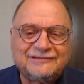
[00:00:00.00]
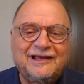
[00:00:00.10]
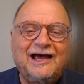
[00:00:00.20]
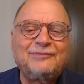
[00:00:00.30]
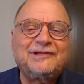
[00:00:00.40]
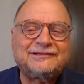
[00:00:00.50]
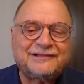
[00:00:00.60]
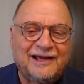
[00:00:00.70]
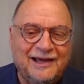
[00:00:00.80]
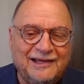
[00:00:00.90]
time they
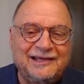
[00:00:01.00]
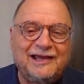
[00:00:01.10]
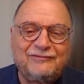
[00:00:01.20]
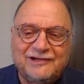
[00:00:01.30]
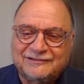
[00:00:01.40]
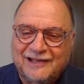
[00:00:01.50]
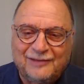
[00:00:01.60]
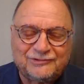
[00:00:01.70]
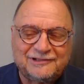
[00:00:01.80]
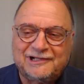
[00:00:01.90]
try
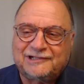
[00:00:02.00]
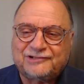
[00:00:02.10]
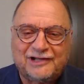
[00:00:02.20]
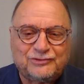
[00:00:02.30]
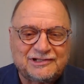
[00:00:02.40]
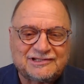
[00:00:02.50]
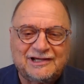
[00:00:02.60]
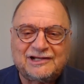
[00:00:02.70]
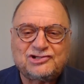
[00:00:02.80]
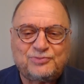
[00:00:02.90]
to
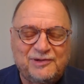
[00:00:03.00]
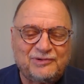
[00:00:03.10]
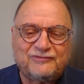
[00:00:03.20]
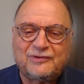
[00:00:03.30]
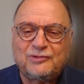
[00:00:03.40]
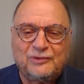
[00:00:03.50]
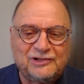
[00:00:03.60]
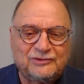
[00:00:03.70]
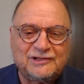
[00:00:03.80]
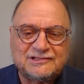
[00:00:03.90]
discourage people from
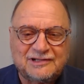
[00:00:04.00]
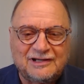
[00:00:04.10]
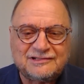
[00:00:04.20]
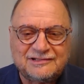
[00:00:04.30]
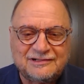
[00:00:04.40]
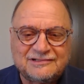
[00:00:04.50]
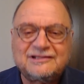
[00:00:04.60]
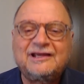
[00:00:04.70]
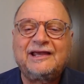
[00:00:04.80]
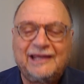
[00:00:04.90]
going to his concerts,
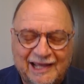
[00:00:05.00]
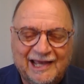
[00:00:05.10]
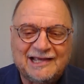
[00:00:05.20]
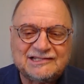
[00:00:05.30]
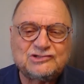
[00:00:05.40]
he has